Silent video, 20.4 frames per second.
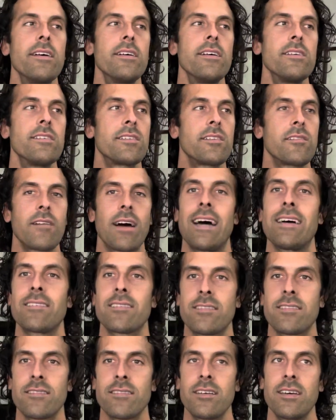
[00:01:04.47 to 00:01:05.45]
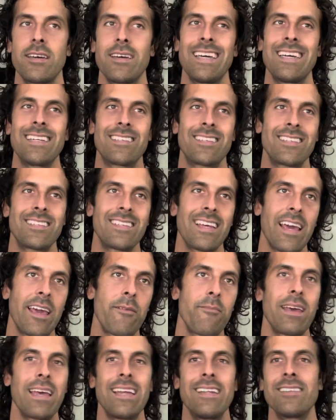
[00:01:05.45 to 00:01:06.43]
still has its
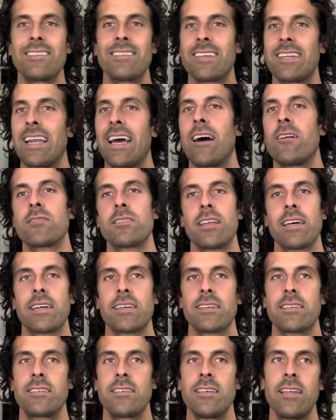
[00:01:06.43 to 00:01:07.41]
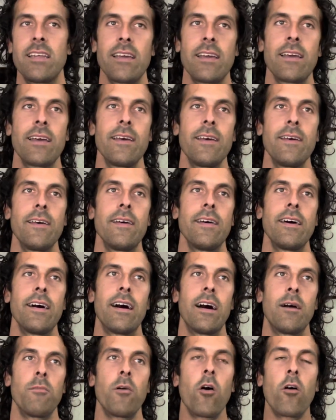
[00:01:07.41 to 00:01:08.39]
same ins and outs like a city.
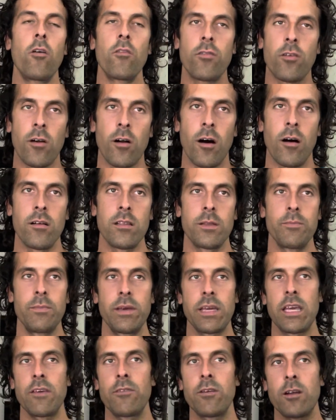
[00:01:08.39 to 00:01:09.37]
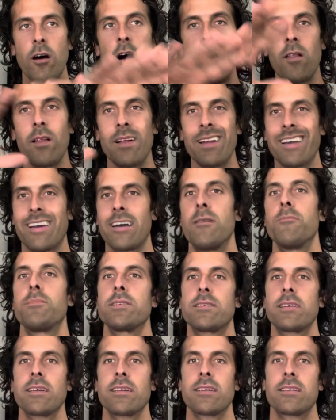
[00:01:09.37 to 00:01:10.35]
Um, overall, let me give you an all
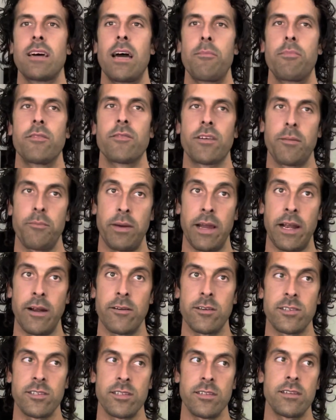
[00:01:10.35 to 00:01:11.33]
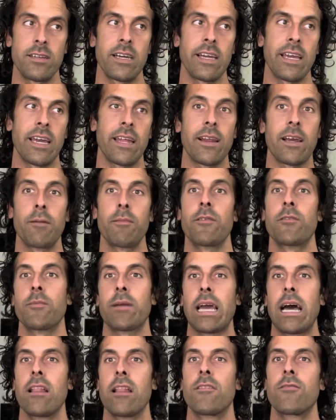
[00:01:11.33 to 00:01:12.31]
encompassing type of comparison, again, coming from
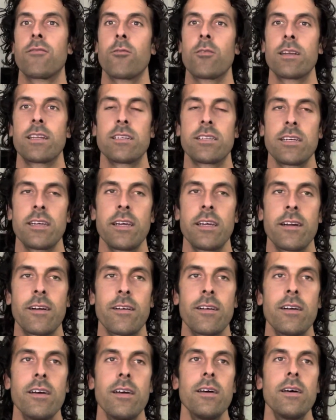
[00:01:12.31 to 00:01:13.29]
California to here.